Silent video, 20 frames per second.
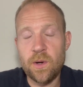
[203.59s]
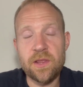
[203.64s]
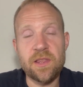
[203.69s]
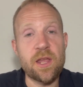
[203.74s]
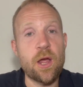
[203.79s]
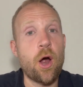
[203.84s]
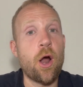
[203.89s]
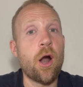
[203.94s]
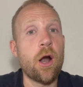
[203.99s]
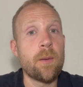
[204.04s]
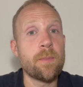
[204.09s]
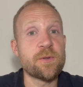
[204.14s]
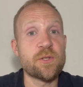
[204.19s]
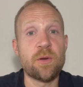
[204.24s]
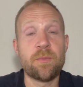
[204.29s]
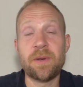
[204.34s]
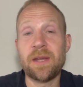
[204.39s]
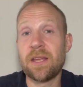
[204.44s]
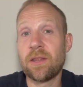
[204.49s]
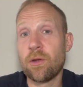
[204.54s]
The arms will
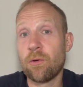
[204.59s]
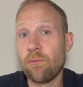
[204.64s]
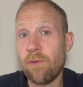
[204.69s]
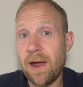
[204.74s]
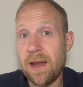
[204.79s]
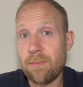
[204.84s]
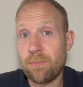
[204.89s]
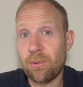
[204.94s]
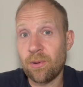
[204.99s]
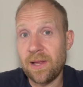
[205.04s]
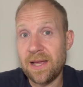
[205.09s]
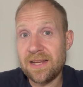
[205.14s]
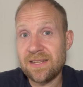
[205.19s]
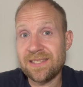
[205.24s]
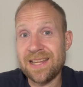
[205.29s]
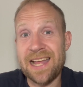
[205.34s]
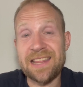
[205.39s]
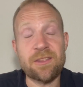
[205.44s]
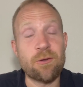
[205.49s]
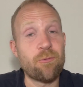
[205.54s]
be in the right place
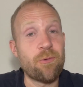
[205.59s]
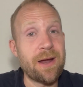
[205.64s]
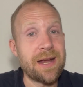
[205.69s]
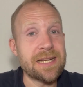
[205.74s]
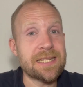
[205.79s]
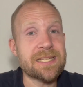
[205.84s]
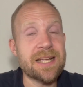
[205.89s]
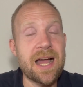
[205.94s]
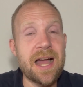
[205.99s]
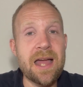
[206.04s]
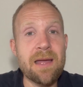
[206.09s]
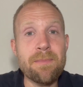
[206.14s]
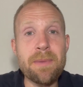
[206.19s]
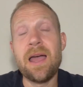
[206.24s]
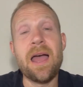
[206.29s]
at the right time,